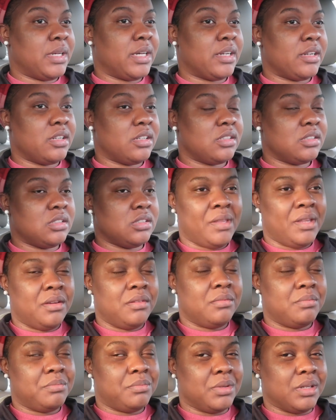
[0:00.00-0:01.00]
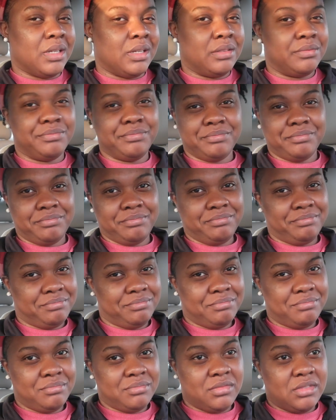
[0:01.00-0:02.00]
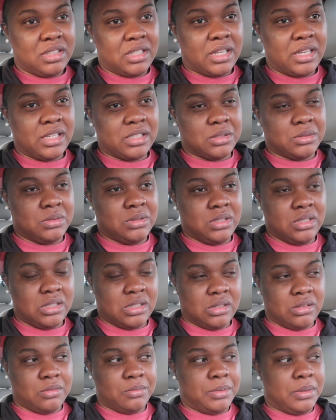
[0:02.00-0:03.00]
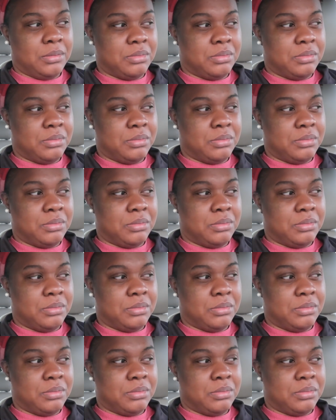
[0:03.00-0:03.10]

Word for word: better. But as we know,